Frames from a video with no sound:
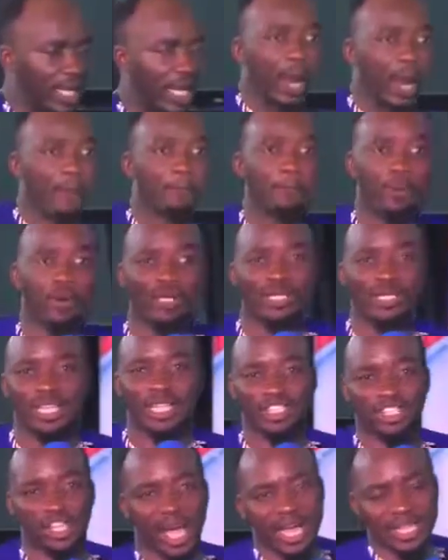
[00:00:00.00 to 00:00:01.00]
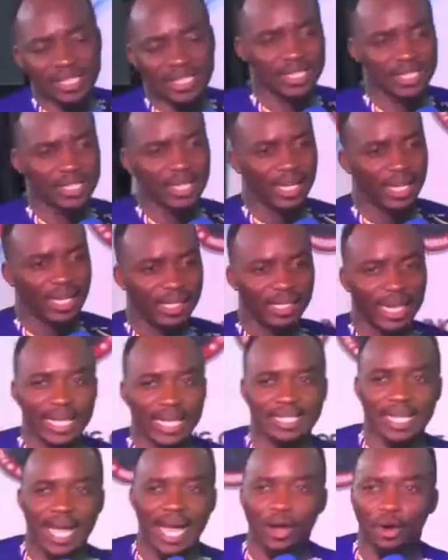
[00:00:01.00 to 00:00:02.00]
There are politicians
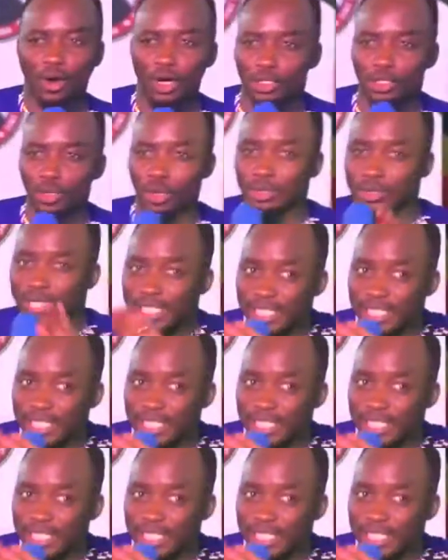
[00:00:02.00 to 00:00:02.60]
that are going to